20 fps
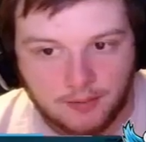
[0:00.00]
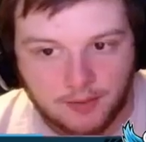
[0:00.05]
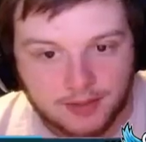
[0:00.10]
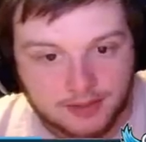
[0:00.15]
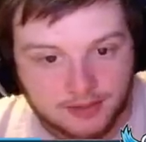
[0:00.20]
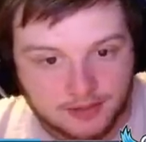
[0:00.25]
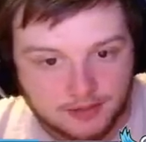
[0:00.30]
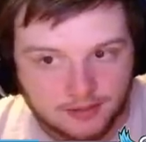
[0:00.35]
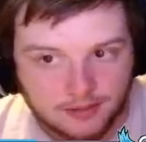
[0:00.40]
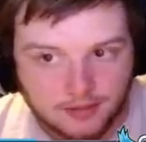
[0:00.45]

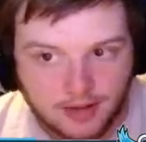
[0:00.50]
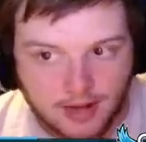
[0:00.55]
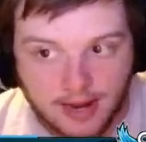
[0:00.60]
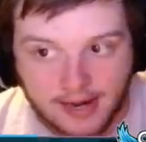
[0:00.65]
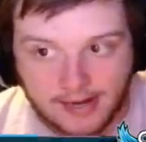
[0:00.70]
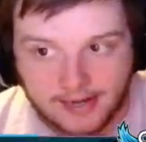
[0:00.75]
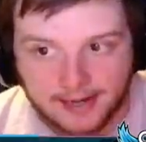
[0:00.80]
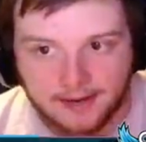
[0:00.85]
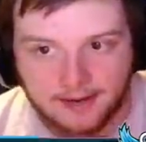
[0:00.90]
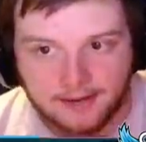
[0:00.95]
which
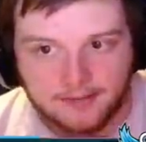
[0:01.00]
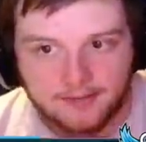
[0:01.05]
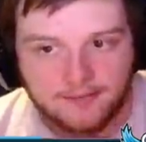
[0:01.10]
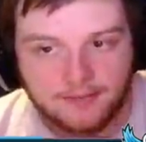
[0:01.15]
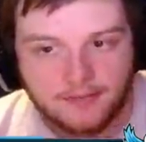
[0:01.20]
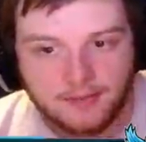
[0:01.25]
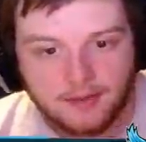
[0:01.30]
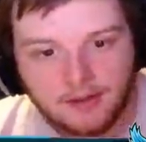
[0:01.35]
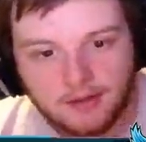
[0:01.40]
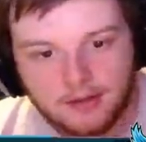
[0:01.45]
I am.
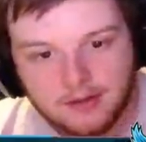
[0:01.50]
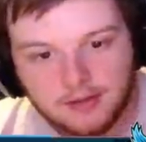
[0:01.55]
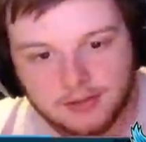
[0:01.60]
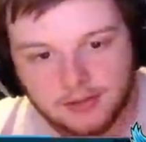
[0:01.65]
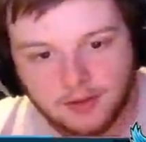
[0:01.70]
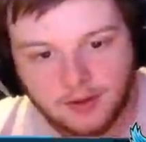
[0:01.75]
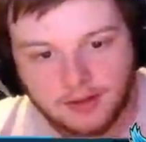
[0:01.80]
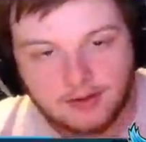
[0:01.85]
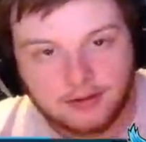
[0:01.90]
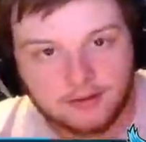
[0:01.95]
So
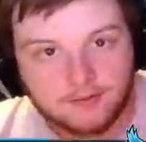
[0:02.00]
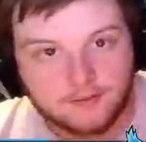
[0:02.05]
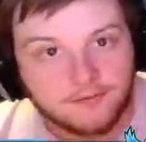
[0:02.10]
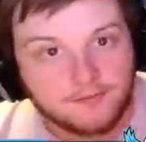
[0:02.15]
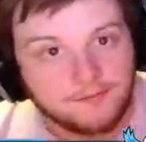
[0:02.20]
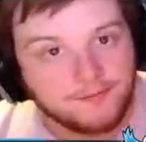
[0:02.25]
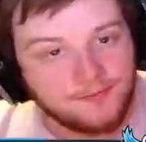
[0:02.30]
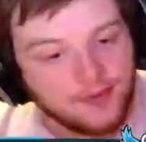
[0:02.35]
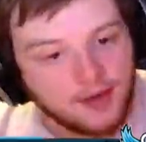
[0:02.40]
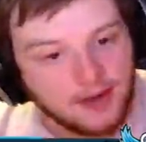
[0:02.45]
I can
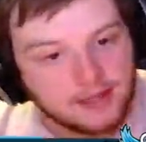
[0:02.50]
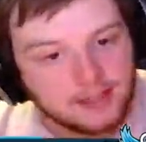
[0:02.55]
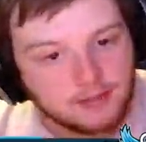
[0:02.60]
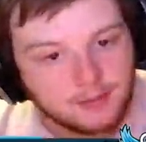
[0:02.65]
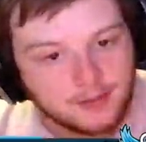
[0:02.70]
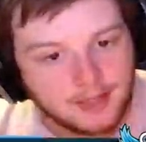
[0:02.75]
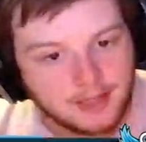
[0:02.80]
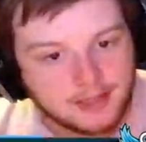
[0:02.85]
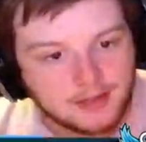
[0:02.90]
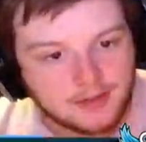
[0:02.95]
find
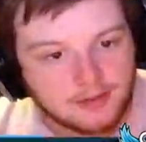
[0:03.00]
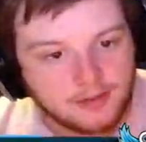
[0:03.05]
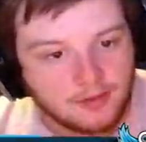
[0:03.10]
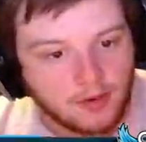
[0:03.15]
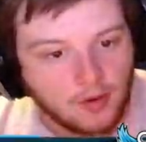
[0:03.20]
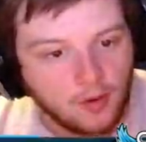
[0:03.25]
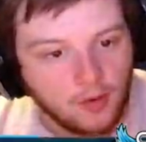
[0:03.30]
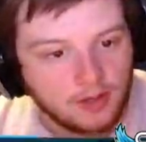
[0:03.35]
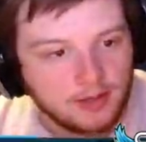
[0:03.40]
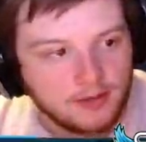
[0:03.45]
someone that's
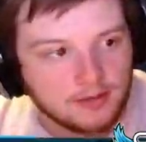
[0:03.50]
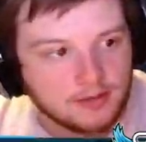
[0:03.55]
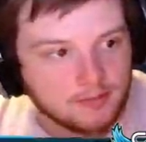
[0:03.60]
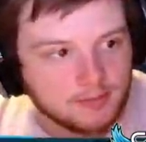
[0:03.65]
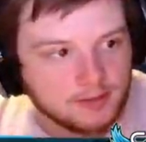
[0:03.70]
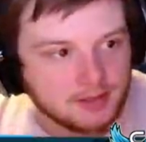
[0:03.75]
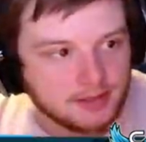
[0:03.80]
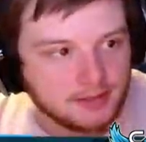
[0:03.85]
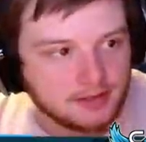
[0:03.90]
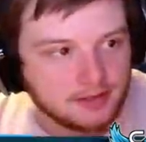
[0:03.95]
holding the
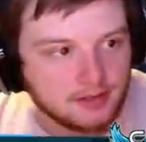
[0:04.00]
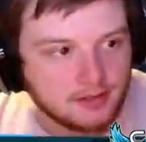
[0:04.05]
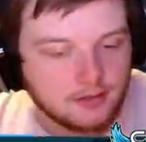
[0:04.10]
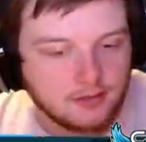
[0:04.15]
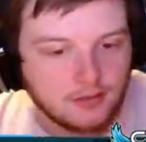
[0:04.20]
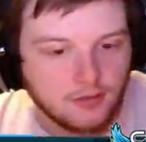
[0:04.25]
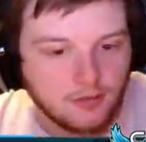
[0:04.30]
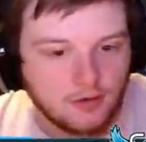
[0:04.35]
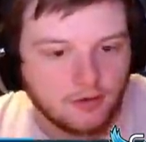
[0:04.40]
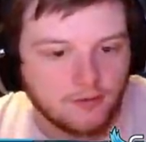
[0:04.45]

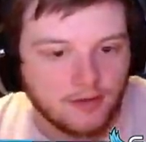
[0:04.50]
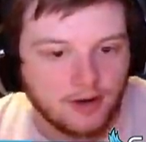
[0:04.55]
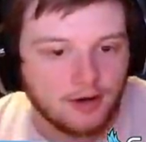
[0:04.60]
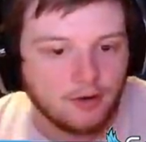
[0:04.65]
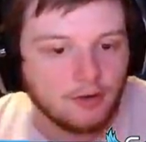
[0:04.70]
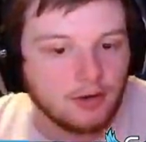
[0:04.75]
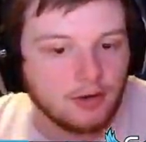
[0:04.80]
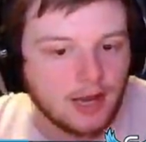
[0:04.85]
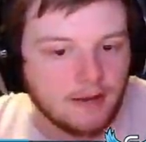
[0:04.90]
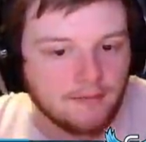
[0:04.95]
position, or if I
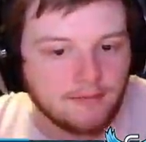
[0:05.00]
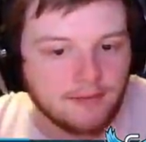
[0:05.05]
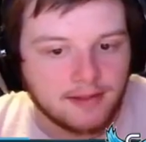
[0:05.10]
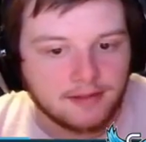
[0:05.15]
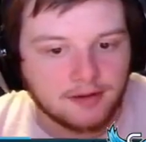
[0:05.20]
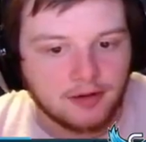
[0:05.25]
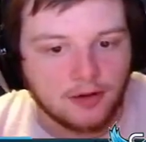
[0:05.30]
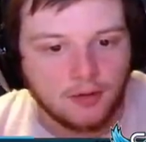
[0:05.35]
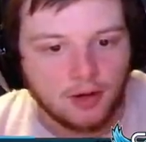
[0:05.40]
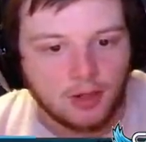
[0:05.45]
go left, I have
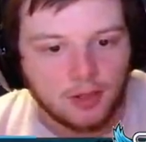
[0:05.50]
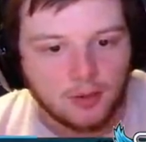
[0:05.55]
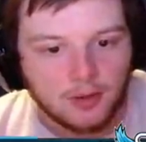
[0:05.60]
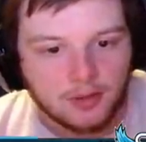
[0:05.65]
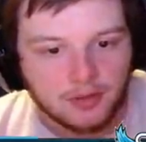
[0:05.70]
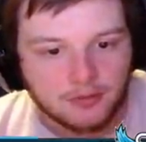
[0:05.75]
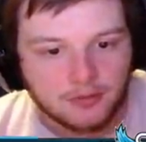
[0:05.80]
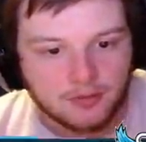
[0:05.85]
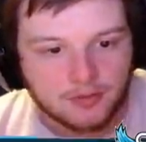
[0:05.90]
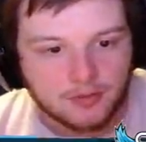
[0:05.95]
to go all the way
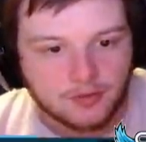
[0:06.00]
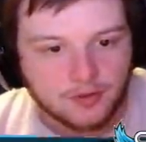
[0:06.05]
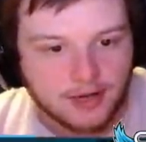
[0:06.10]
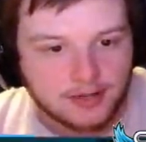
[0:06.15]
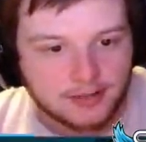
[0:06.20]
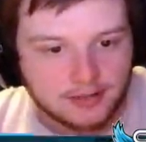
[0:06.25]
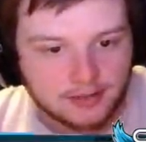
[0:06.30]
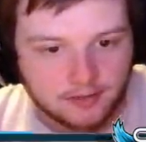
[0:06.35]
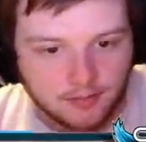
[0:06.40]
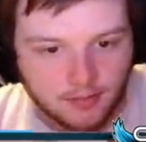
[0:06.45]
through
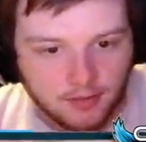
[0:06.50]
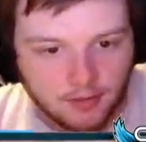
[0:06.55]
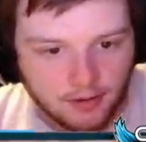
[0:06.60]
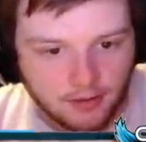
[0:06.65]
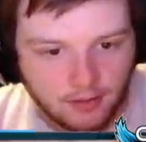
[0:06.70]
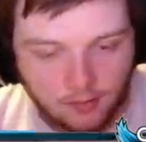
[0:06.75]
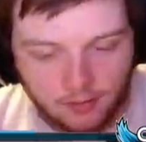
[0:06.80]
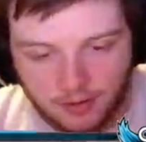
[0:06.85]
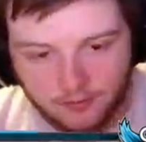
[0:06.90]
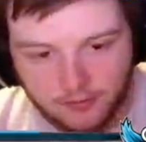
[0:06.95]
Jurassic
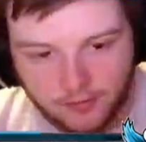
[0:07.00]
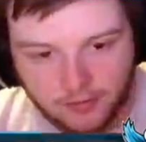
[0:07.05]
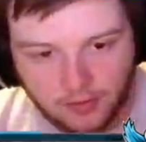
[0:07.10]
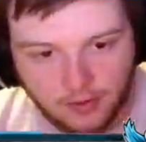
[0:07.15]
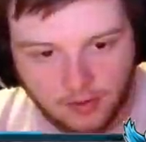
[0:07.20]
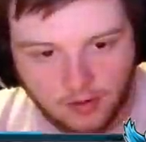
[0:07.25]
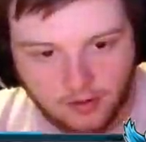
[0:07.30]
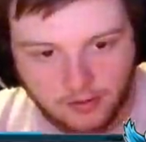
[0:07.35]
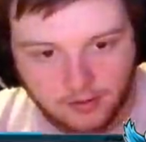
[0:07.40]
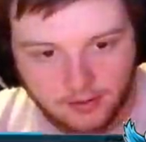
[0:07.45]
Park, whatever you want to
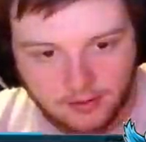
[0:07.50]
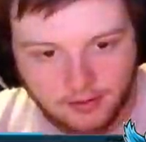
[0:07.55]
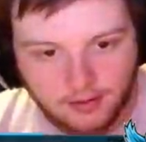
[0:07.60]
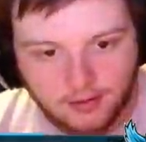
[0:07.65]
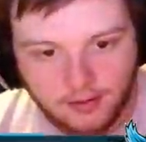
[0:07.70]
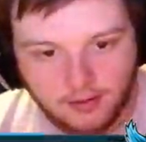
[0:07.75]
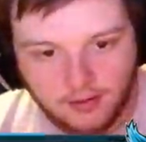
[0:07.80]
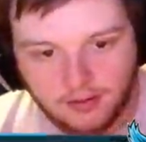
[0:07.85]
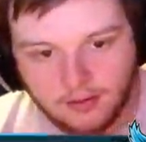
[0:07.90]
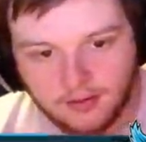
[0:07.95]
call it,
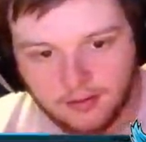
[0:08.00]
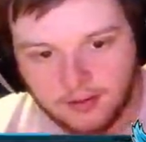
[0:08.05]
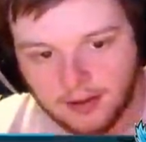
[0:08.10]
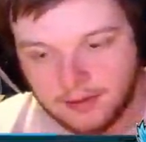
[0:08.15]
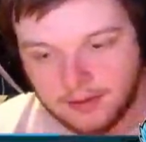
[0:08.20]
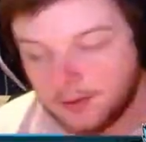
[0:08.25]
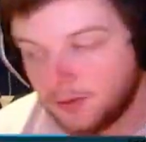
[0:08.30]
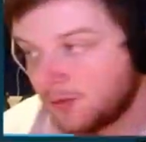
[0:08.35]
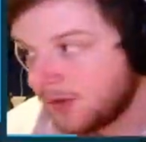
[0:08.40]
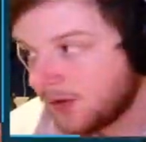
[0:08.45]

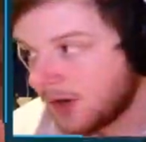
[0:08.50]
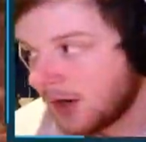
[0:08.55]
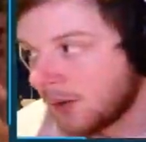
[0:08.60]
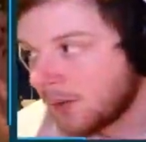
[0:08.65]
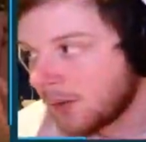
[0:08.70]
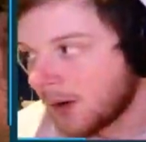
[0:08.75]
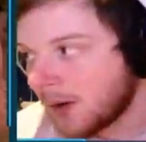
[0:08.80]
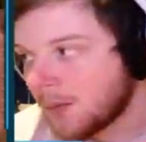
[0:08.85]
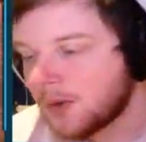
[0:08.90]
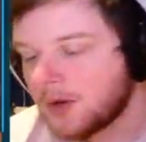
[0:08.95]
and then figure out
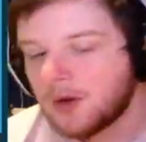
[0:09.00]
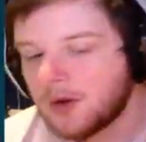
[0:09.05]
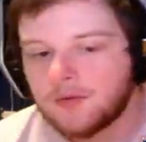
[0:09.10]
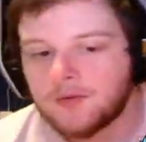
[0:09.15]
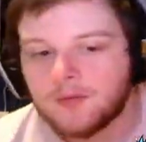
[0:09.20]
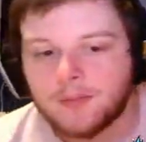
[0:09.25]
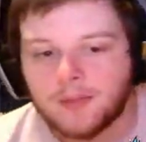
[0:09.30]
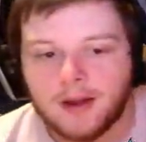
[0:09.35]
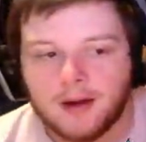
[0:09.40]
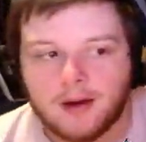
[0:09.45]
where I want to go
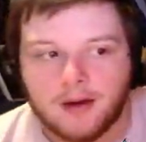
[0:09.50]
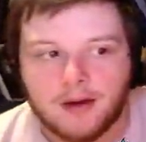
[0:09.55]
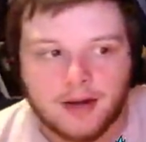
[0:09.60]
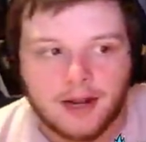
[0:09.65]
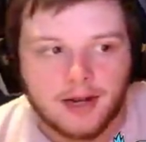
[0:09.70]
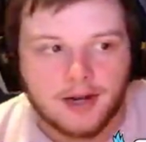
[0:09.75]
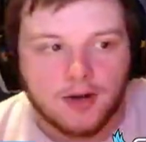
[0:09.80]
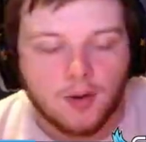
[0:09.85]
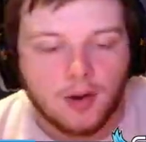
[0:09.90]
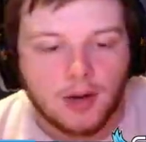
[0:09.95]
from there. And
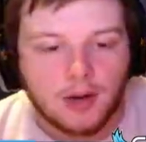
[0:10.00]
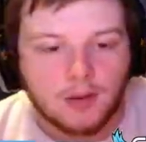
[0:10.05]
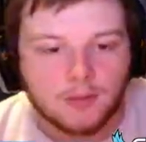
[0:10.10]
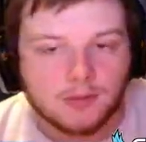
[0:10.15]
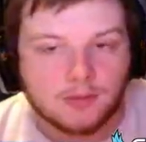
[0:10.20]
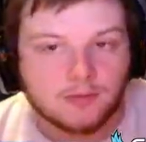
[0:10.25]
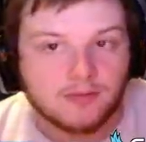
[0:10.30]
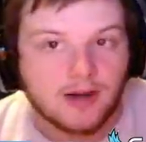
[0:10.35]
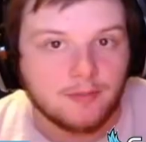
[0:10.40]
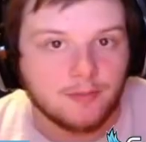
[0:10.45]
I know I
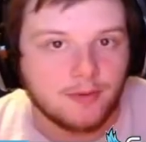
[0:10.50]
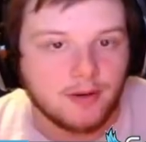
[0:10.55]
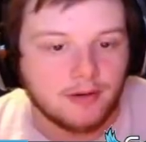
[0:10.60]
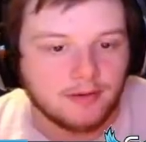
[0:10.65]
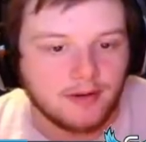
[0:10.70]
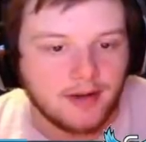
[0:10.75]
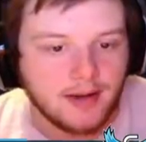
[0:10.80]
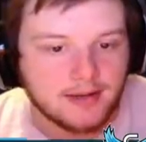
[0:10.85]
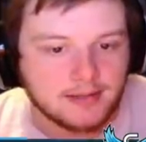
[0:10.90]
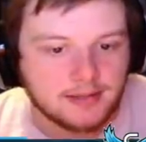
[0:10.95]
want to wrap
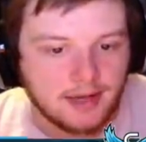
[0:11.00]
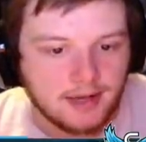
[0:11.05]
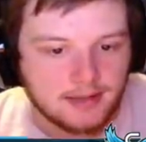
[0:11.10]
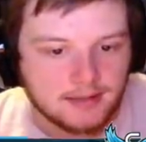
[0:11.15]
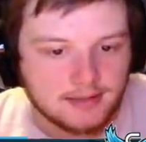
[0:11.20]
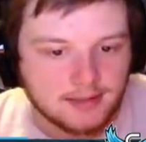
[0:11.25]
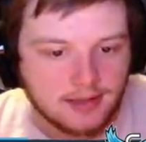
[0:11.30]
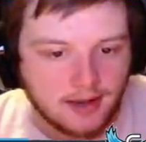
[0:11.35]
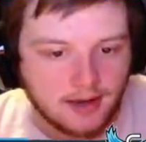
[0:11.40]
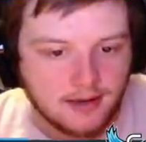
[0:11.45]
around Cascade
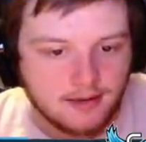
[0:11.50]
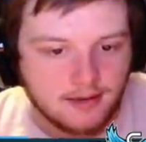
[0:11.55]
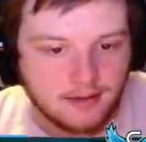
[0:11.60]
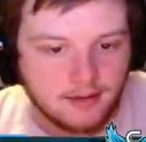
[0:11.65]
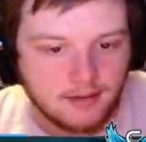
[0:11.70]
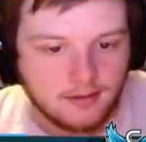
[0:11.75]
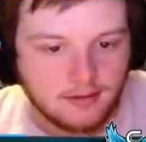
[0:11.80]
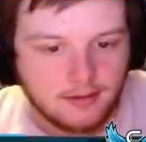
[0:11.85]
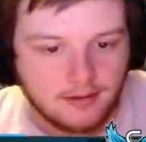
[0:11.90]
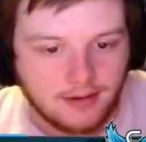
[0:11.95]
side,
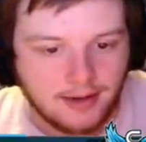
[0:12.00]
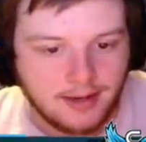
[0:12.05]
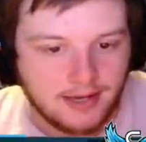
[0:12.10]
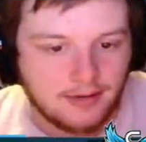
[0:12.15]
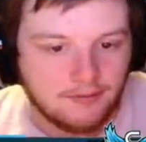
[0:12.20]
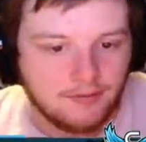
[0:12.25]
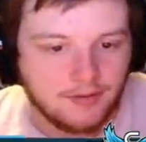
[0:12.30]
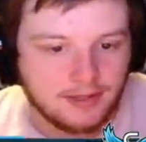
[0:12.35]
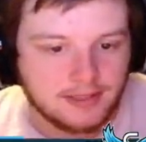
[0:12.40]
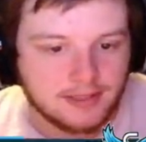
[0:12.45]
and I
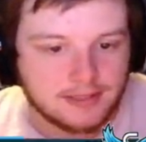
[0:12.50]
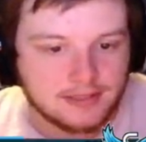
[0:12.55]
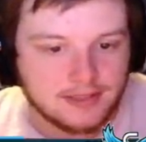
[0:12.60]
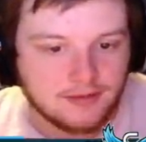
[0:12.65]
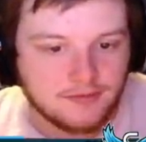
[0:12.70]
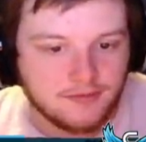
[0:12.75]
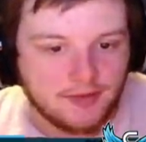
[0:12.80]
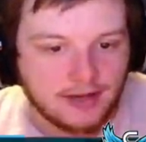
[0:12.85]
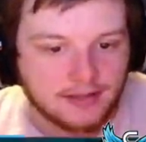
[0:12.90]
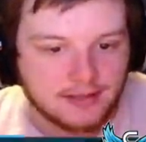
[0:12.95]
feel like this is the
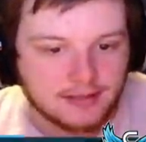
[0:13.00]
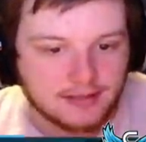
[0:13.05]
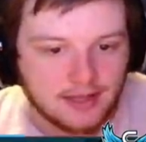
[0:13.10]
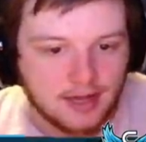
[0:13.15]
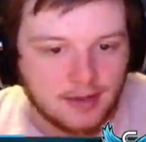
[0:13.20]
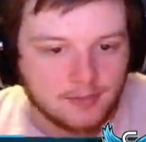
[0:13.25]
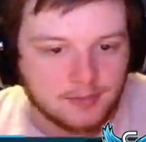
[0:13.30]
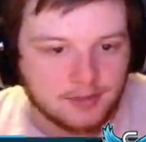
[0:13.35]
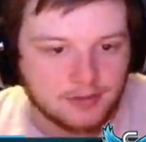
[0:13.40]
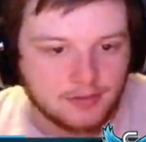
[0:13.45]
fastest
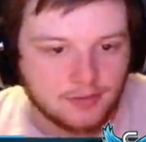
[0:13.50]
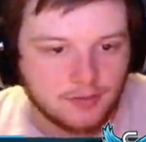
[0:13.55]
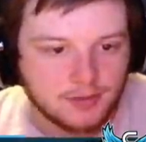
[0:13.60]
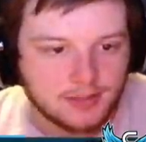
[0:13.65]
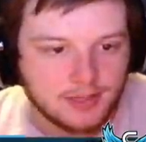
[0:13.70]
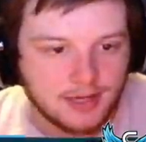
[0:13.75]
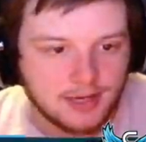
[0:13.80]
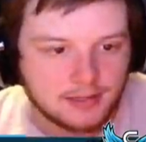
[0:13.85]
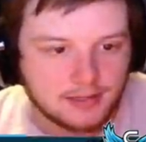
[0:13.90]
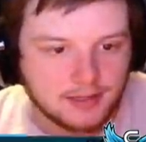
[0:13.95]
option towards
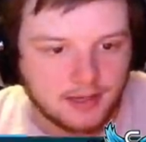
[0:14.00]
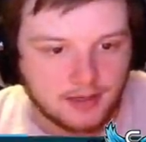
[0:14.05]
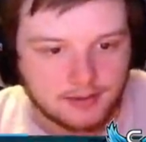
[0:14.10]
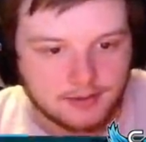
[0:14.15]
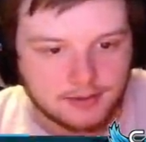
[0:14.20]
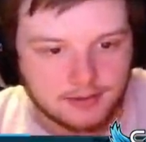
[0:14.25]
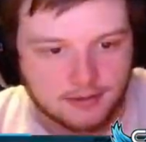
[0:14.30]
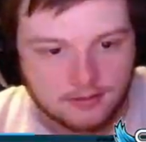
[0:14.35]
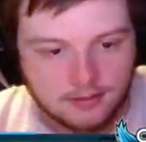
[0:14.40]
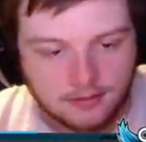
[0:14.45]

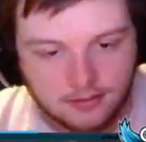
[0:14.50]
Cascades.